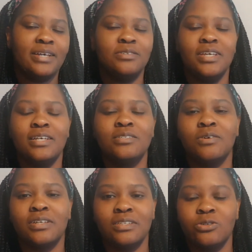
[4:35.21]
So yeah, so
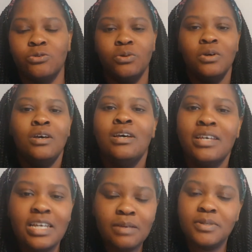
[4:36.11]
to
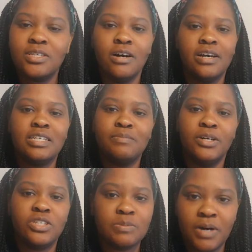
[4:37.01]
get them to talk as much
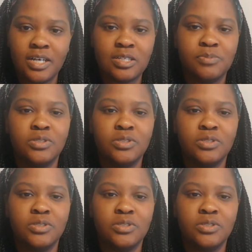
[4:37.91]
as possible,